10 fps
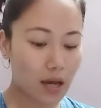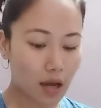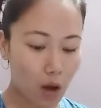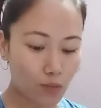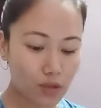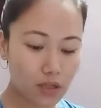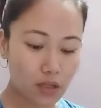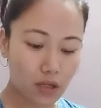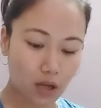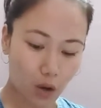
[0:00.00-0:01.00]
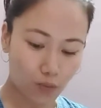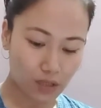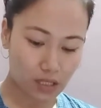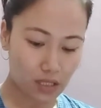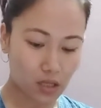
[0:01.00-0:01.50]
Count,
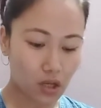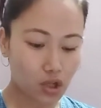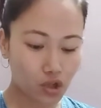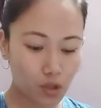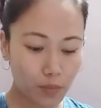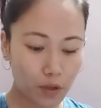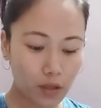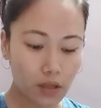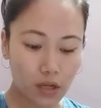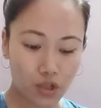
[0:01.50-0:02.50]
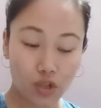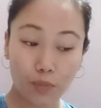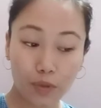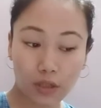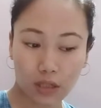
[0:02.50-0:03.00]
countess. Shepherd,
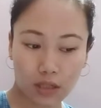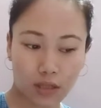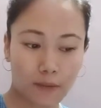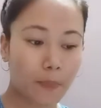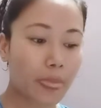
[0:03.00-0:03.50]
shepherdess.